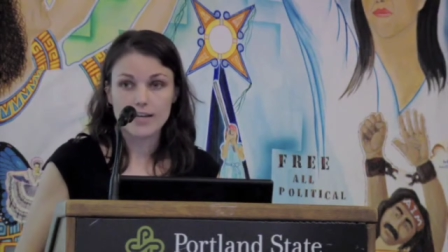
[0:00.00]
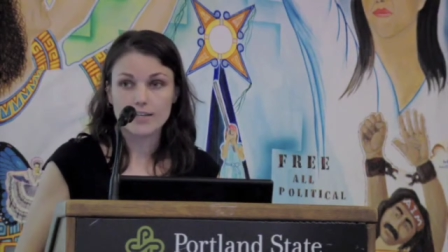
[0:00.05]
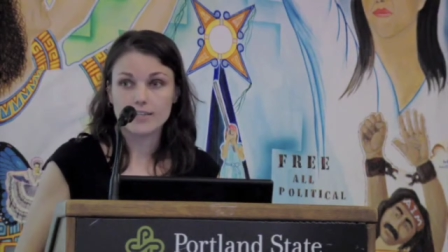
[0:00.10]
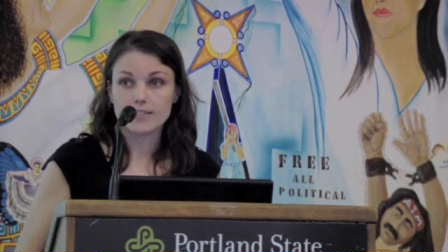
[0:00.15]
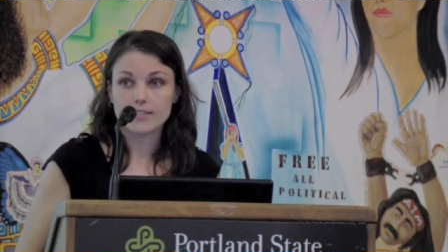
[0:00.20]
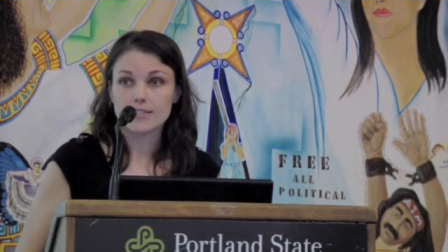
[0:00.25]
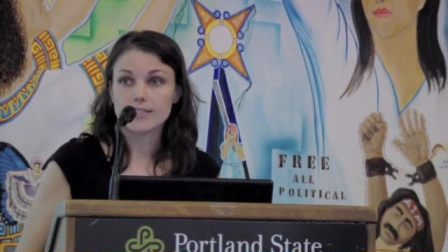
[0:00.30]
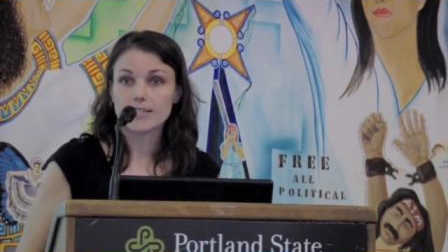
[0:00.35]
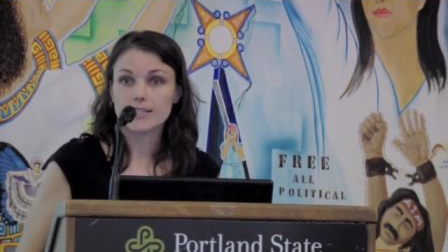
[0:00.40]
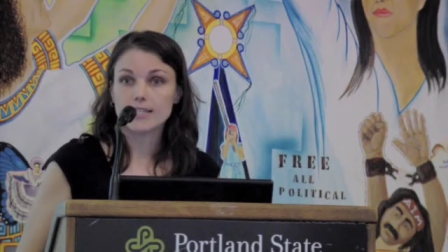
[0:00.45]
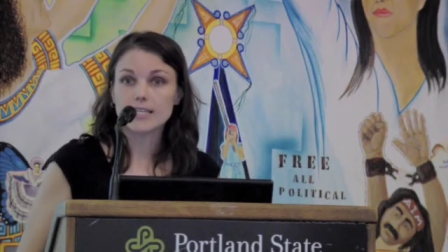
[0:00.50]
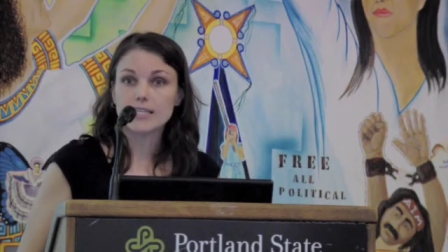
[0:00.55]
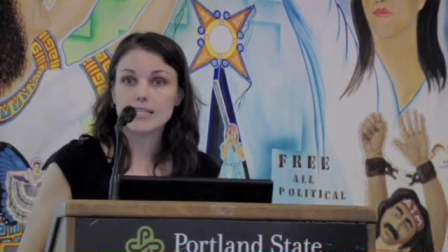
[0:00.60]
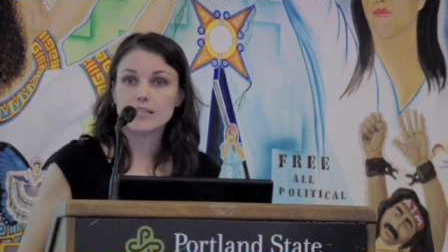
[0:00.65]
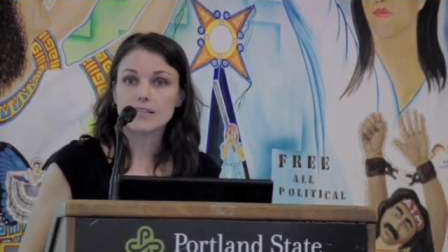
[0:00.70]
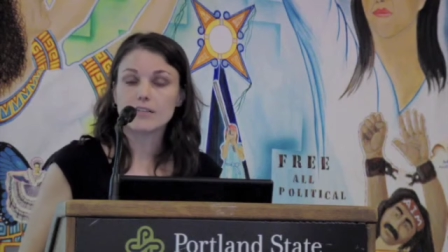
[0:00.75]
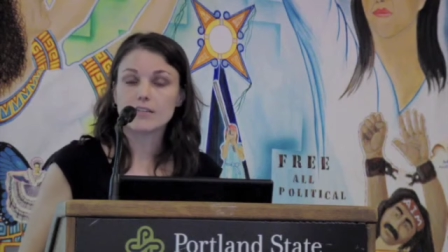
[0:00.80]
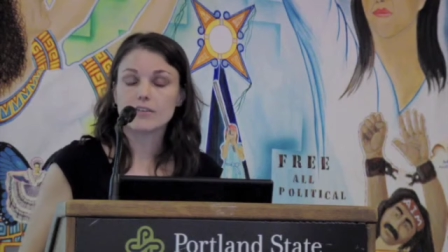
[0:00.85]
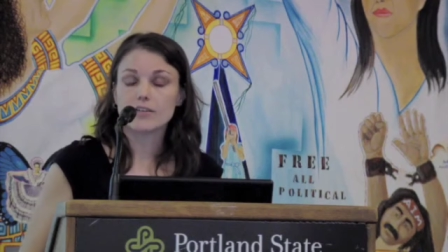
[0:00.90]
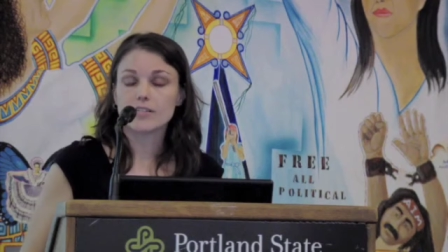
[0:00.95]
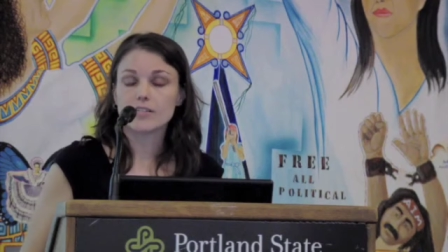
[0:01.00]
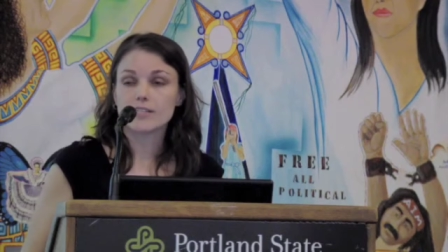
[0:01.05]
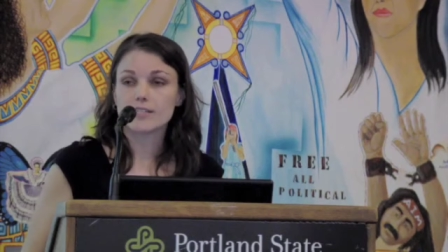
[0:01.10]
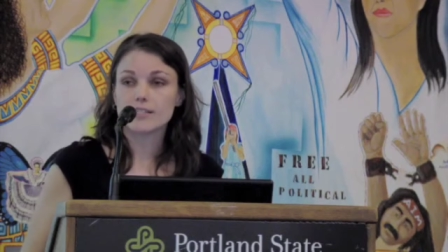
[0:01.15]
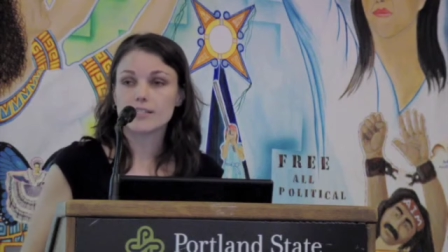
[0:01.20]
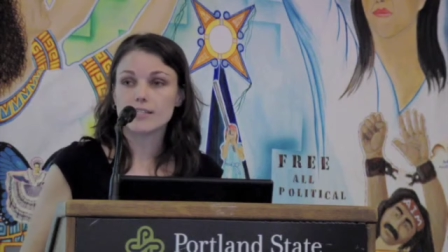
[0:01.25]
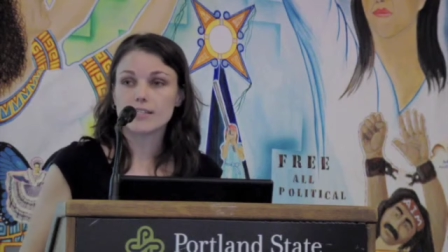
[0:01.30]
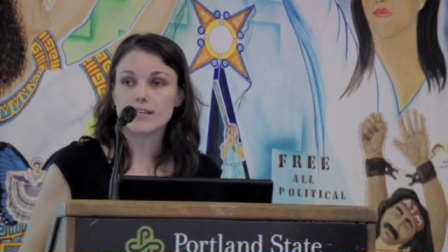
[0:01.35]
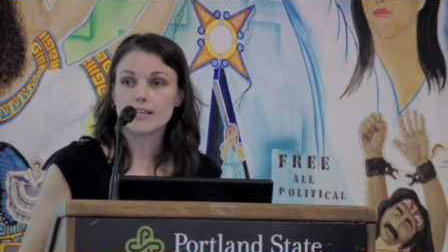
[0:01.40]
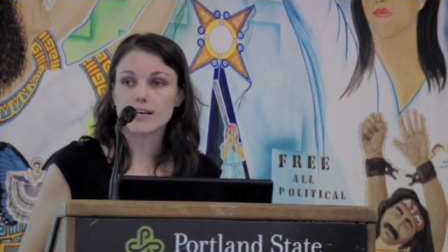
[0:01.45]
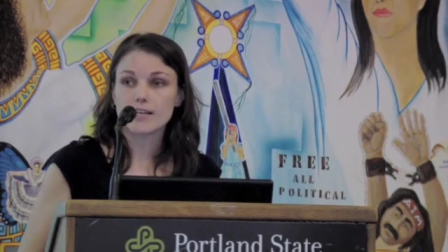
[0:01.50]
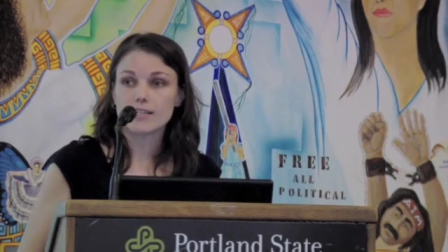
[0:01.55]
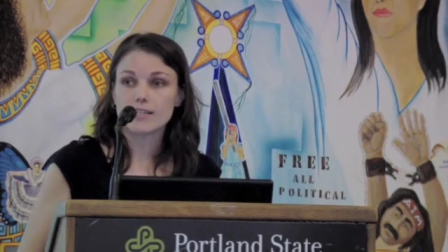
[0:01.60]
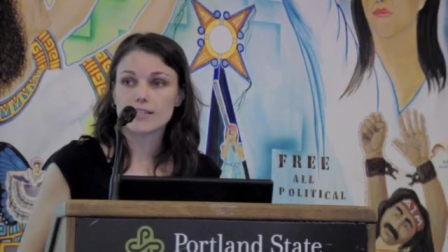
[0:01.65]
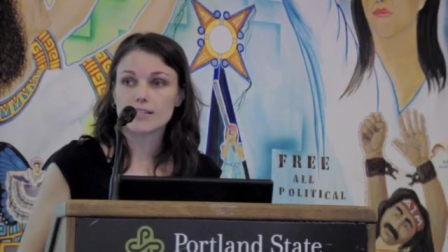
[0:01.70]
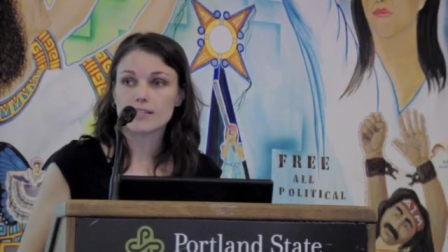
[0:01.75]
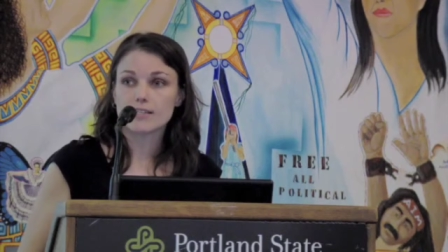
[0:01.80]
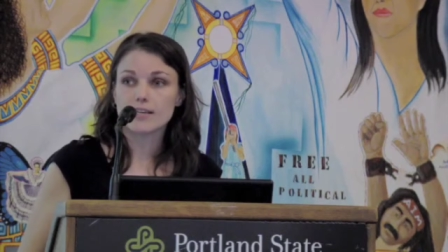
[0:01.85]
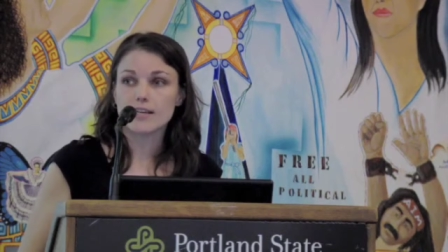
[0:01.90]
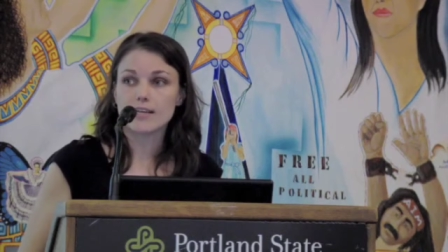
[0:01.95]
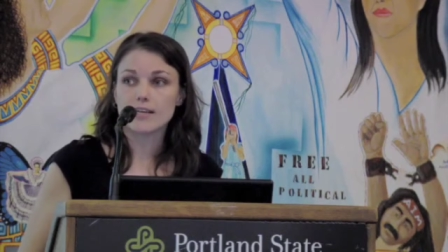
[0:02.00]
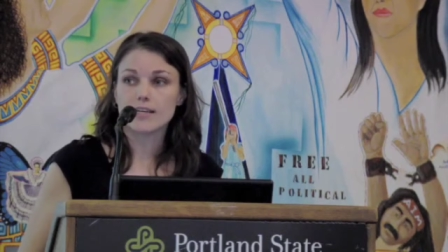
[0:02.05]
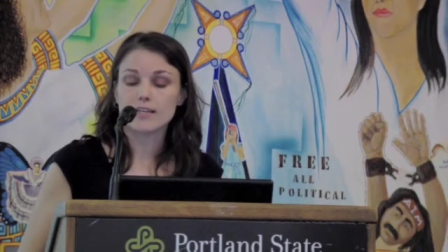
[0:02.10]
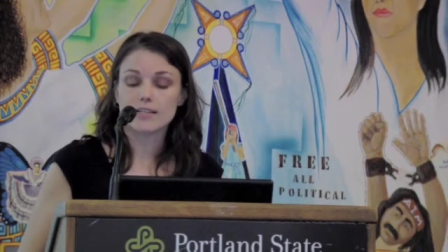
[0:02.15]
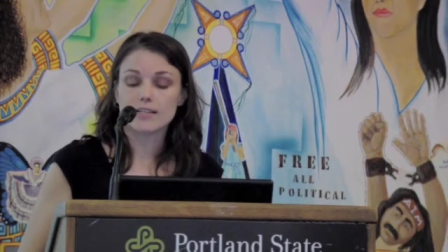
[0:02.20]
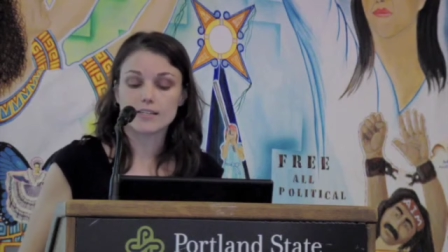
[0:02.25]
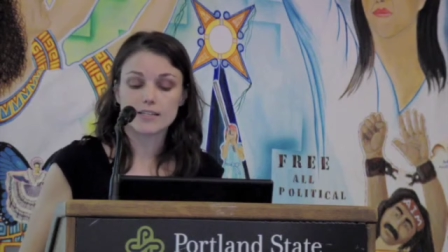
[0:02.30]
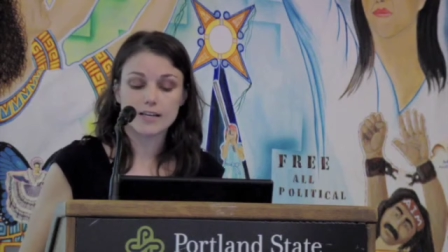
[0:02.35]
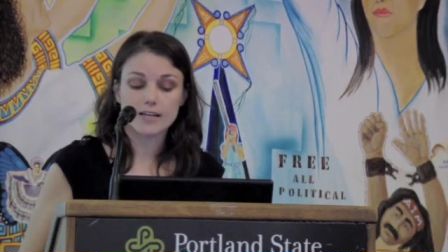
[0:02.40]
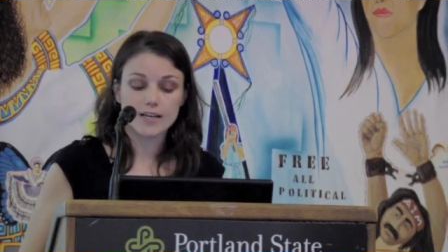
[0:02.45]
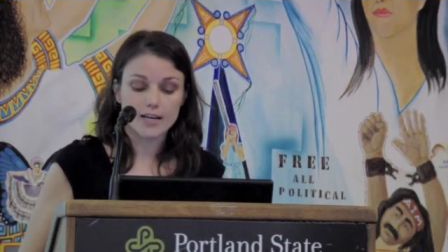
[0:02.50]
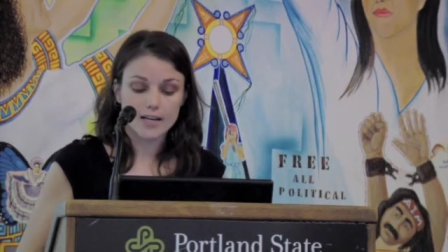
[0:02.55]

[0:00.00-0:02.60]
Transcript: and skin irritancy tests and